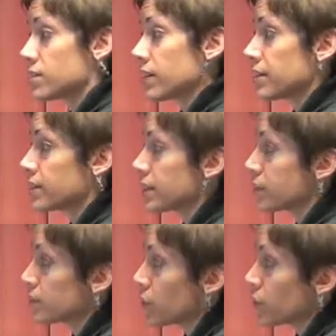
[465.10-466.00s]
of this,
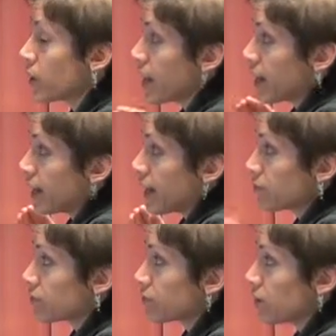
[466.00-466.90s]
and so
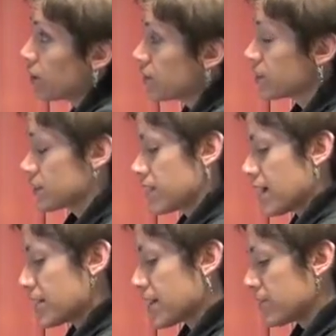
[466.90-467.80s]
after all of this
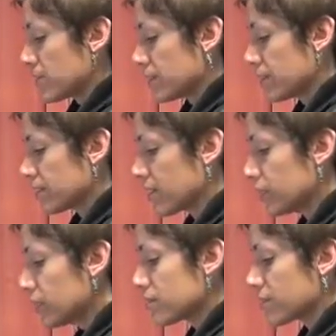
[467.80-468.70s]
time, after these
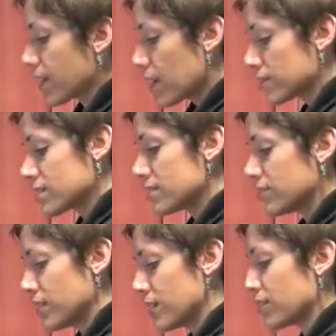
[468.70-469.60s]
hundreds of thousands
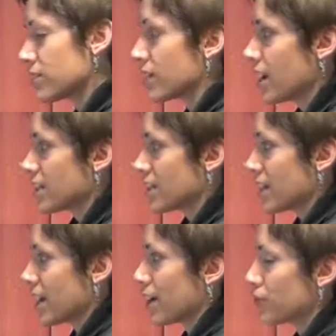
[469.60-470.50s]
of years that
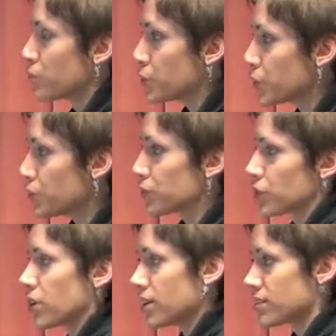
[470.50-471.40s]
they have moved
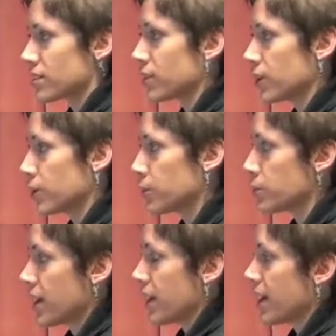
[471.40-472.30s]
across the
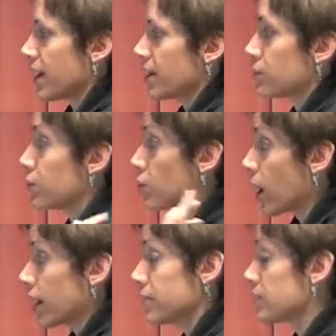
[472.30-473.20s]
globe and
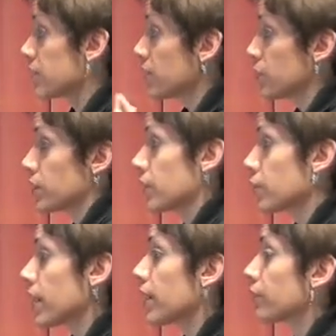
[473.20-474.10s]
thrived and done really
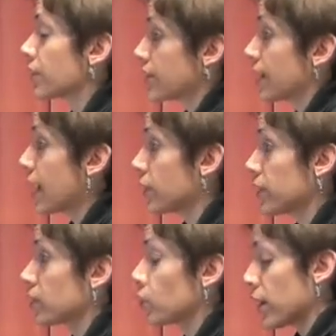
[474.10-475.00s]
well, they're now
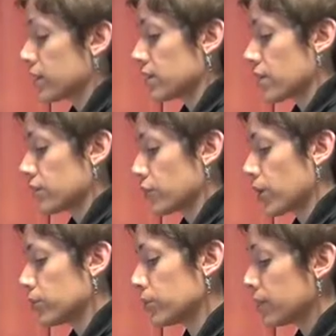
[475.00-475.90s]
in quite a lot of
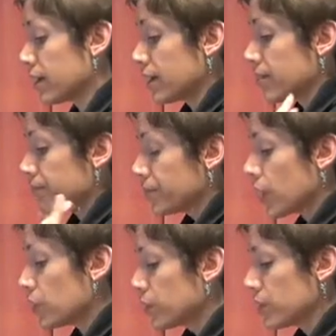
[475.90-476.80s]
trouble,
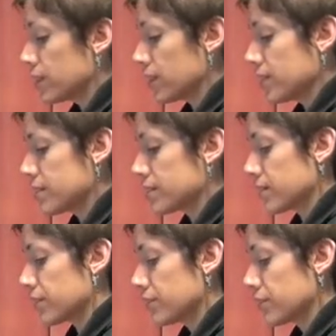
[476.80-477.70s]
not only because
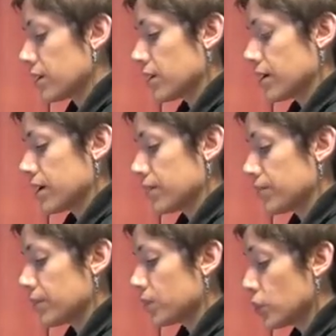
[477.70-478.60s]
of
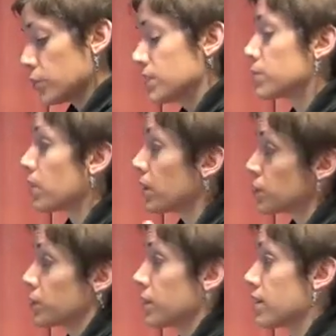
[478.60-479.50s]
humans, but
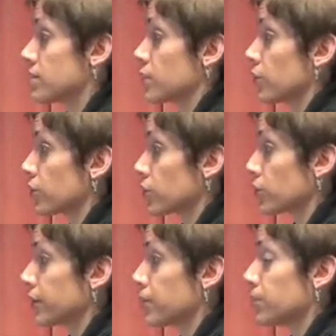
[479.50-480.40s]
also because of those earlier